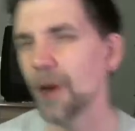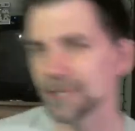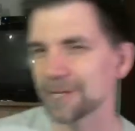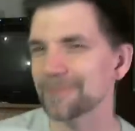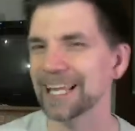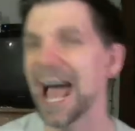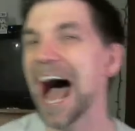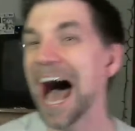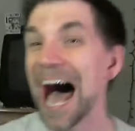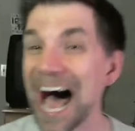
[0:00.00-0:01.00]
ultimately
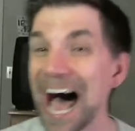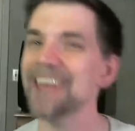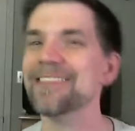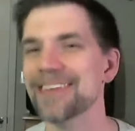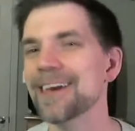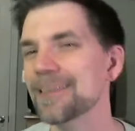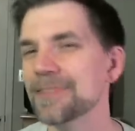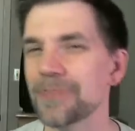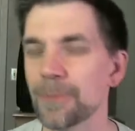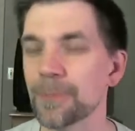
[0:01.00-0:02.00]
I think
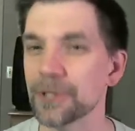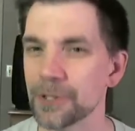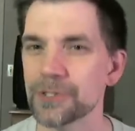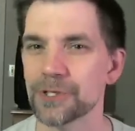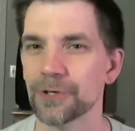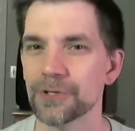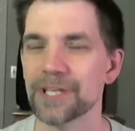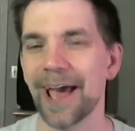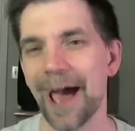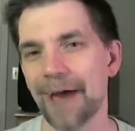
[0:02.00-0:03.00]
that the
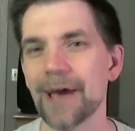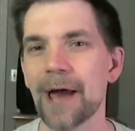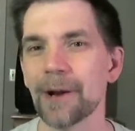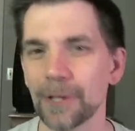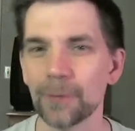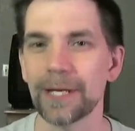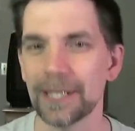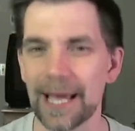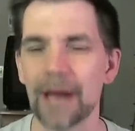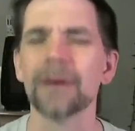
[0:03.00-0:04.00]
producers have not only
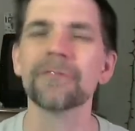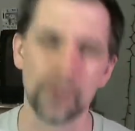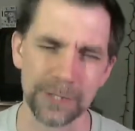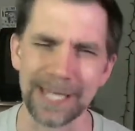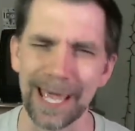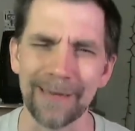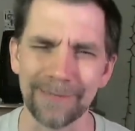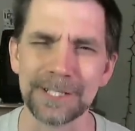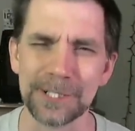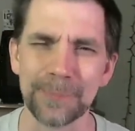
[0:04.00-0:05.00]
weeded out, of course they
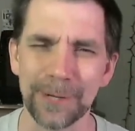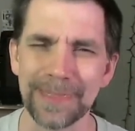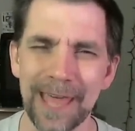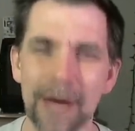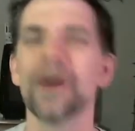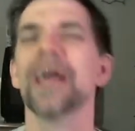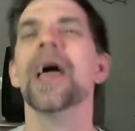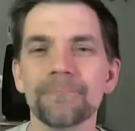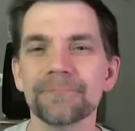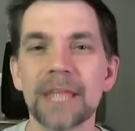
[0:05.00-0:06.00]
have, let's just put it that way,
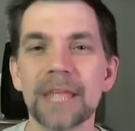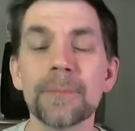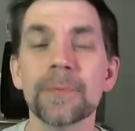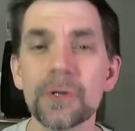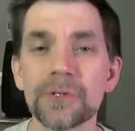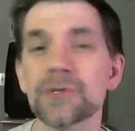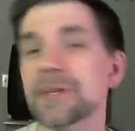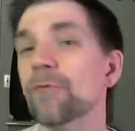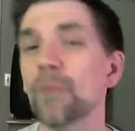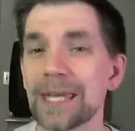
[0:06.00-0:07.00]
but the producers
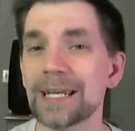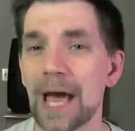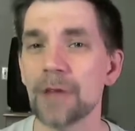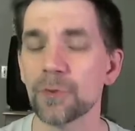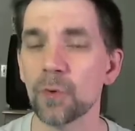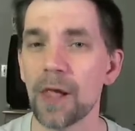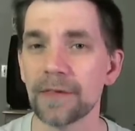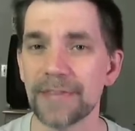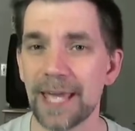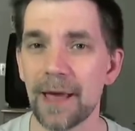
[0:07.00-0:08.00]
have weeded out through
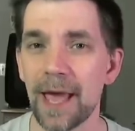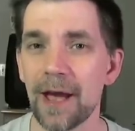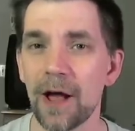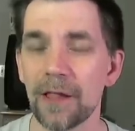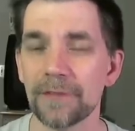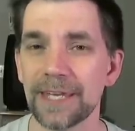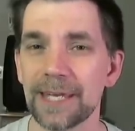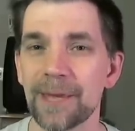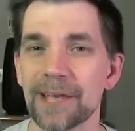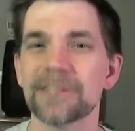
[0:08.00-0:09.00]
all of the
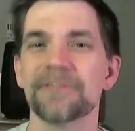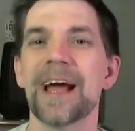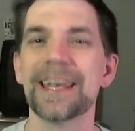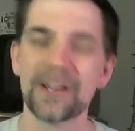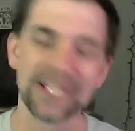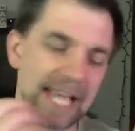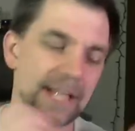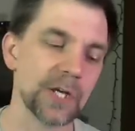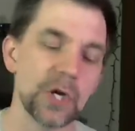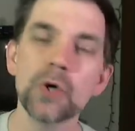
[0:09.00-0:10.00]
emails to find out
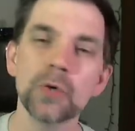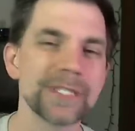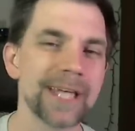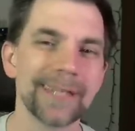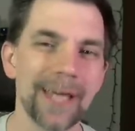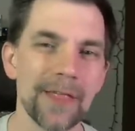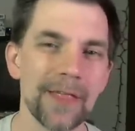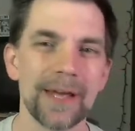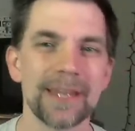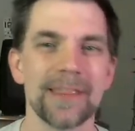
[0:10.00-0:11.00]
exactly who is on the
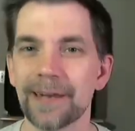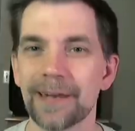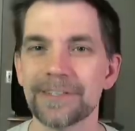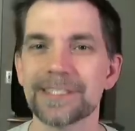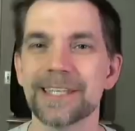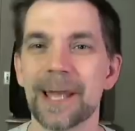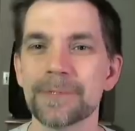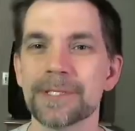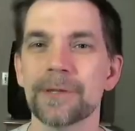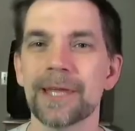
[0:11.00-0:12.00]
other end of those. And if it's an
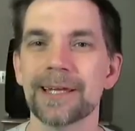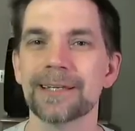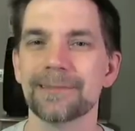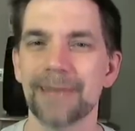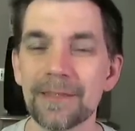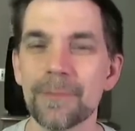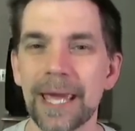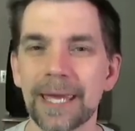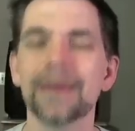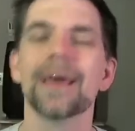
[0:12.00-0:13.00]
episode that in the
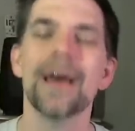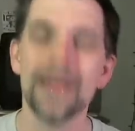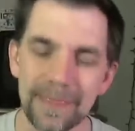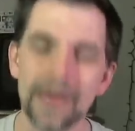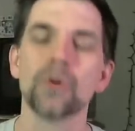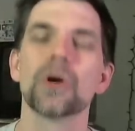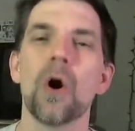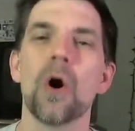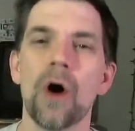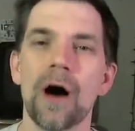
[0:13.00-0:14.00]
making, they will
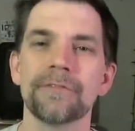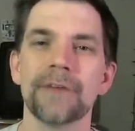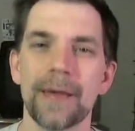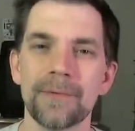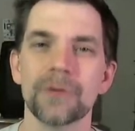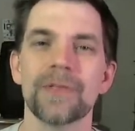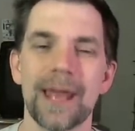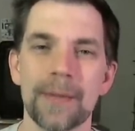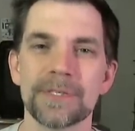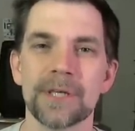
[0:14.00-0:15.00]
go off and do
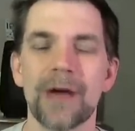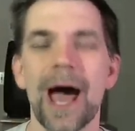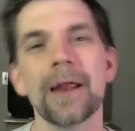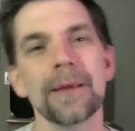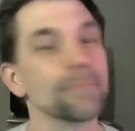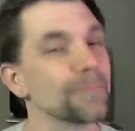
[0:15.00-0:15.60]
that episode. I